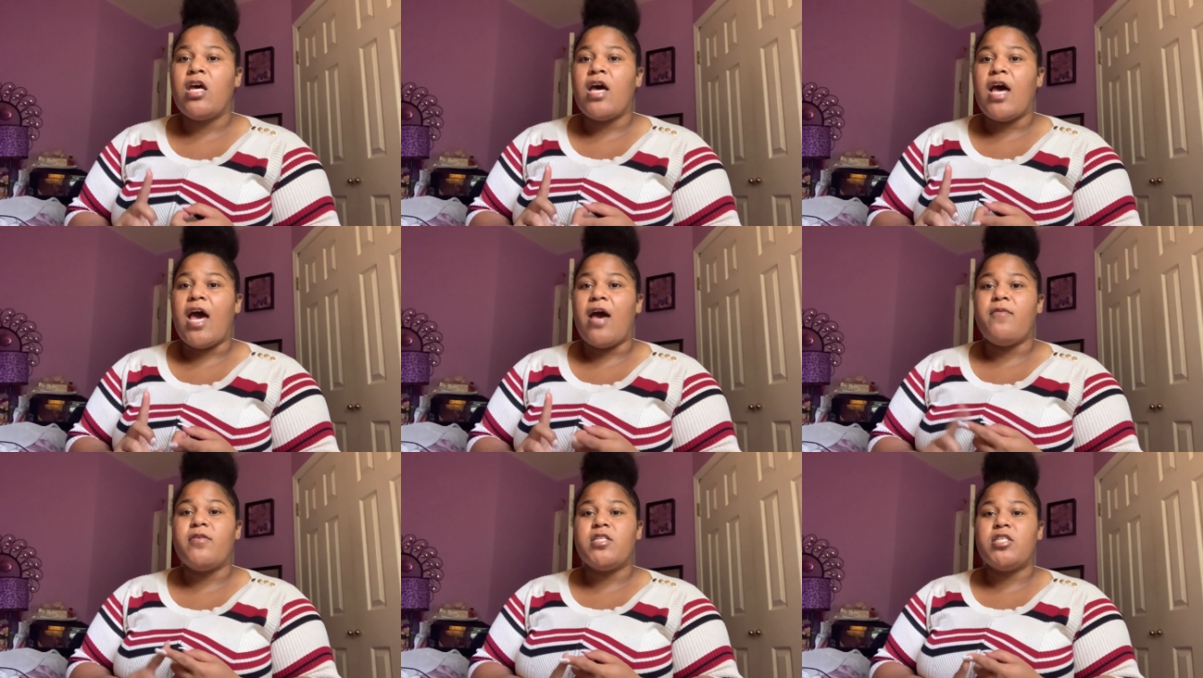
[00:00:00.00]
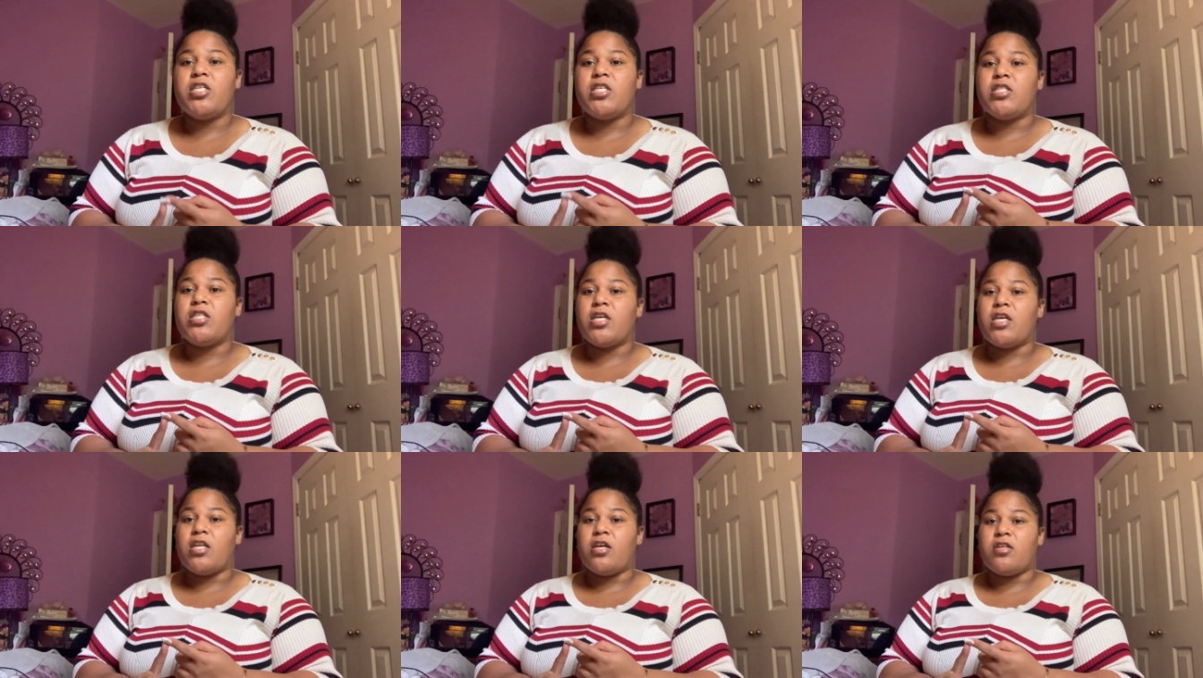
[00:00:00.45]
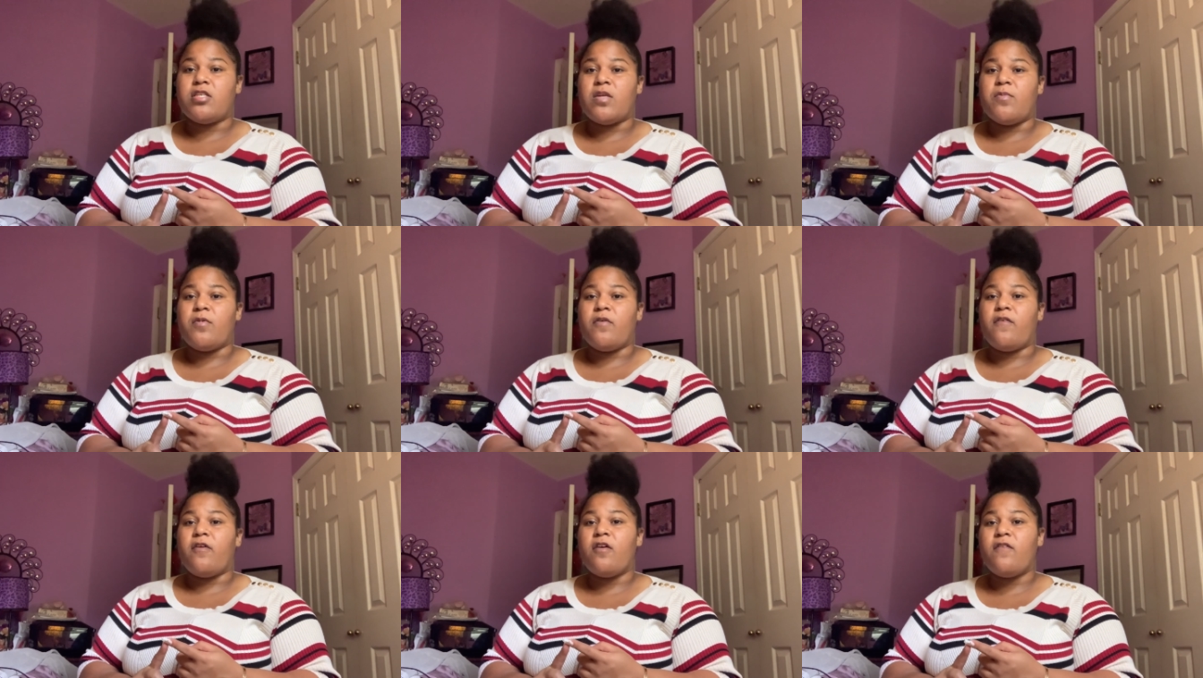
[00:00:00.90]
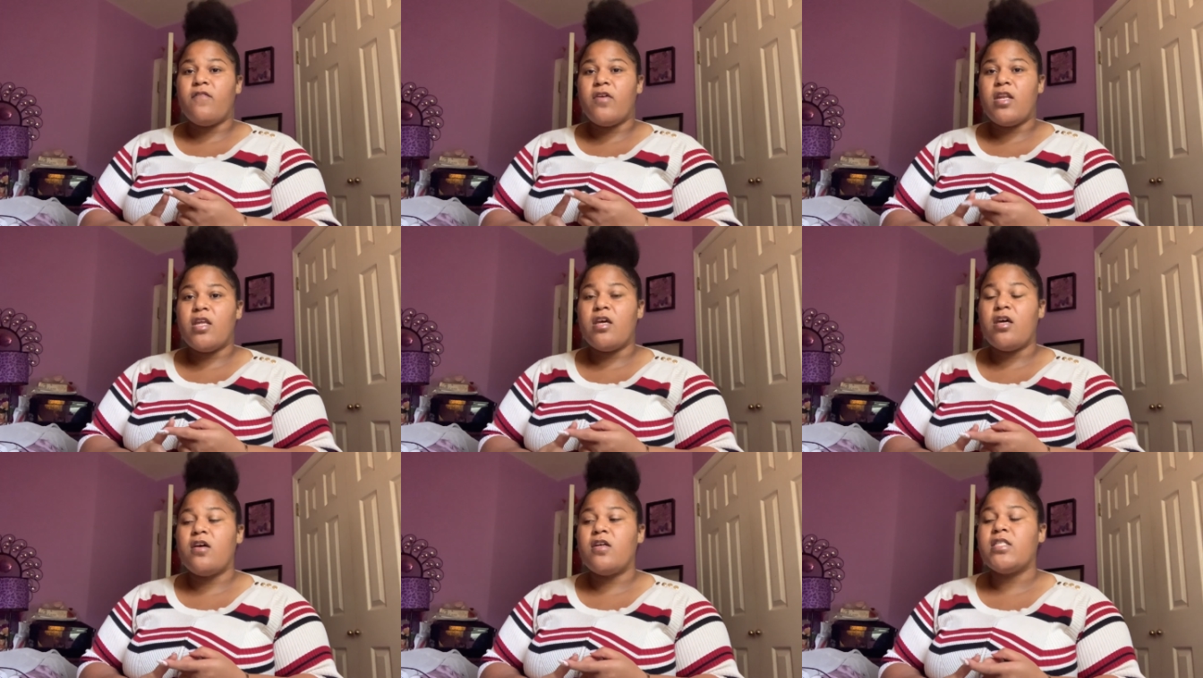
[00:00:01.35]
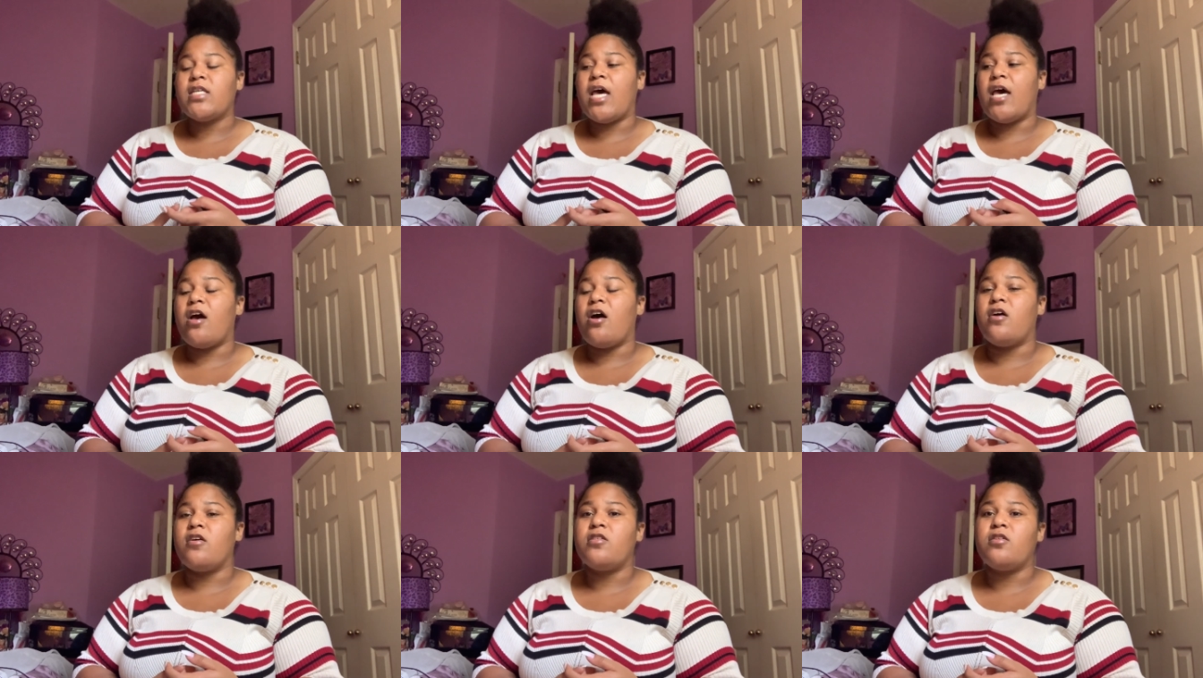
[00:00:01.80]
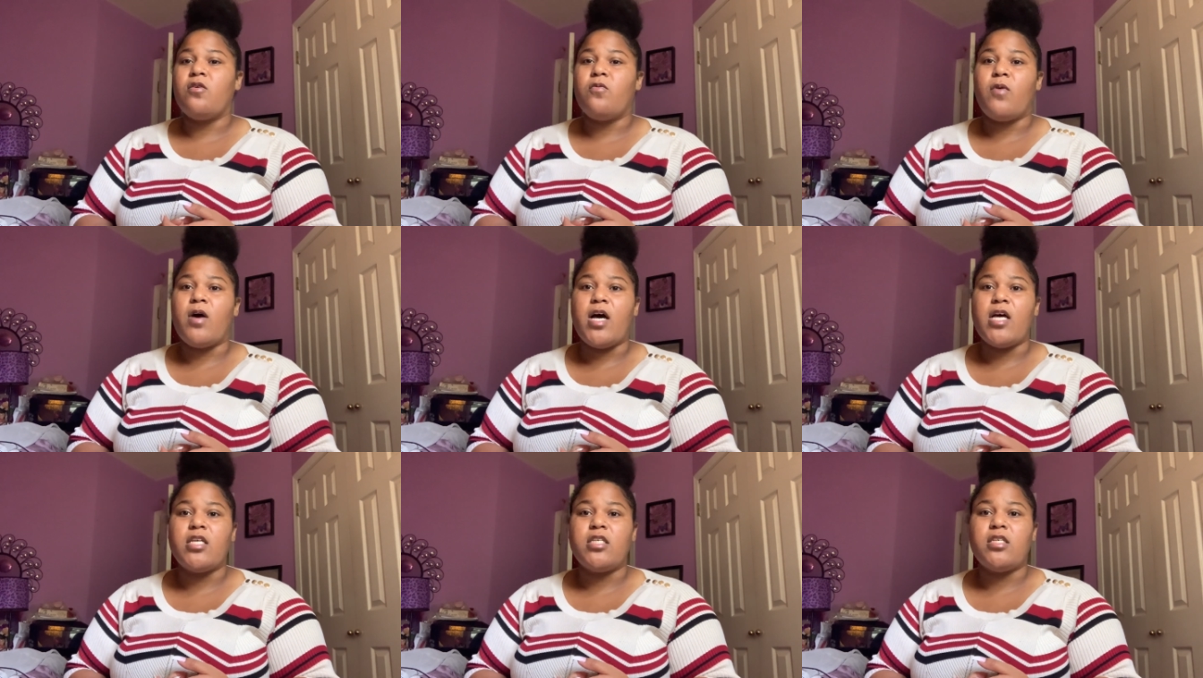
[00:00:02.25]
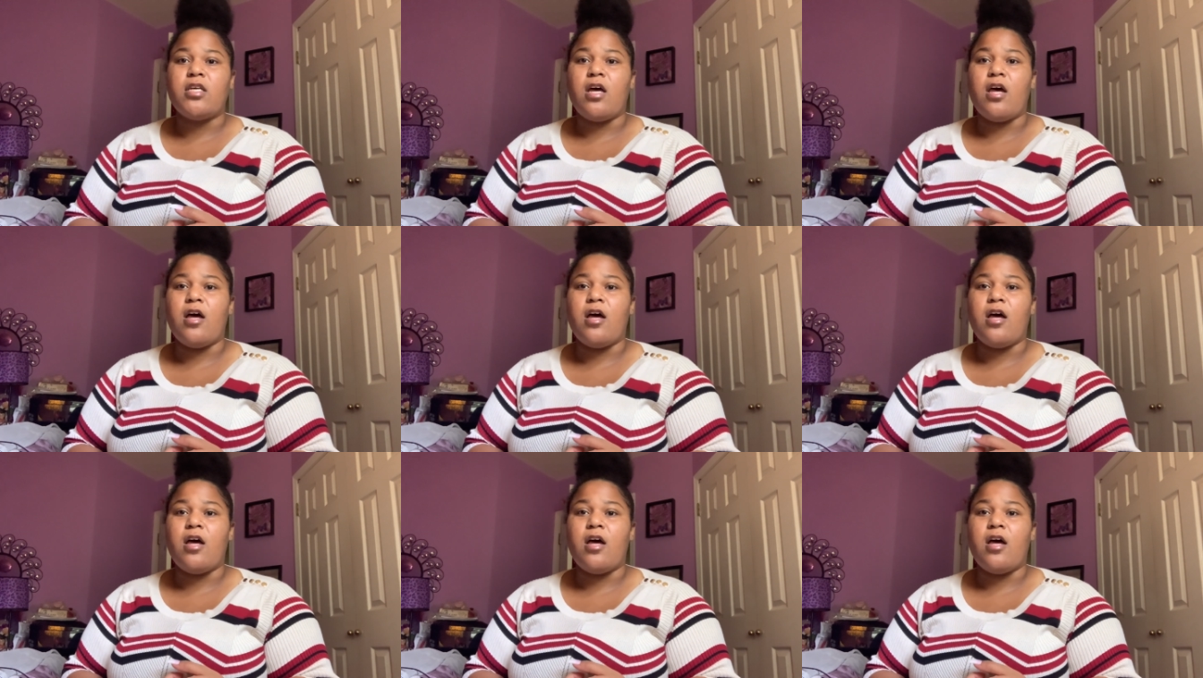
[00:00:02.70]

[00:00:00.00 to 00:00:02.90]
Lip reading: I was just looking at some of her videos. I also watched